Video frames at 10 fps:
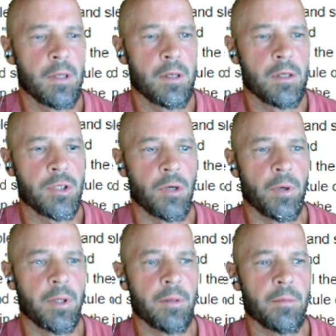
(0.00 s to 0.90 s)
So
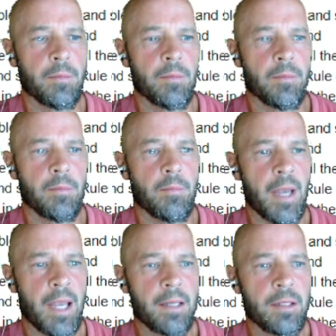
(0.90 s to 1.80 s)
when
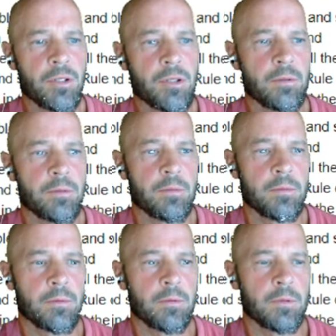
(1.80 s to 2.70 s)
man is
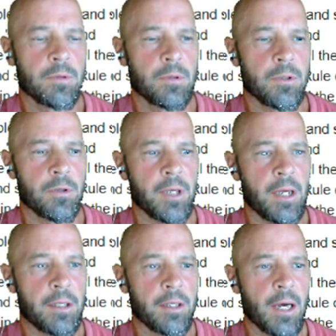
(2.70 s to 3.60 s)

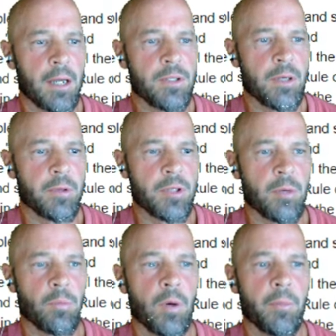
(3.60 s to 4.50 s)
created in God's image
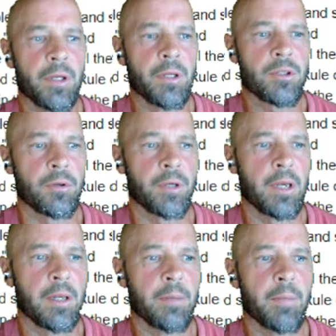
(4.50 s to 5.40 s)
and woman is
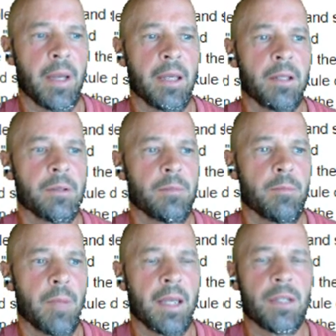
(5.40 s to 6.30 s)
created in man
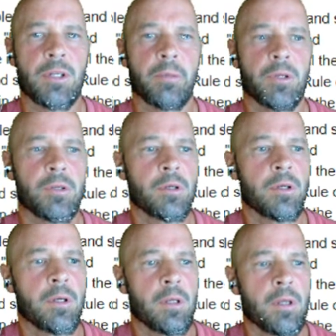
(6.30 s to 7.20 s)
man's image,
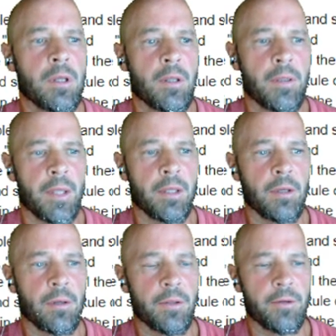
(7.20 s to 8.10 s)
then
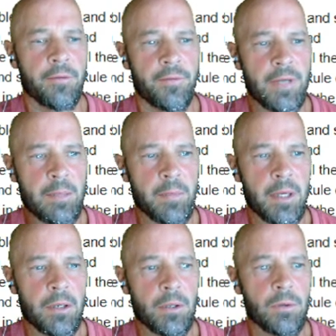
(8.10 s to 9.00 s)
the, the
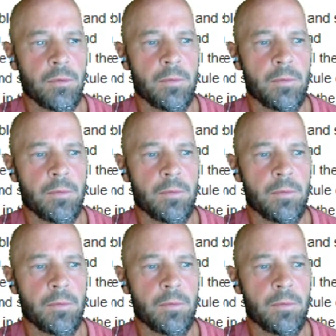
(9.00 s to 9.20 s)
female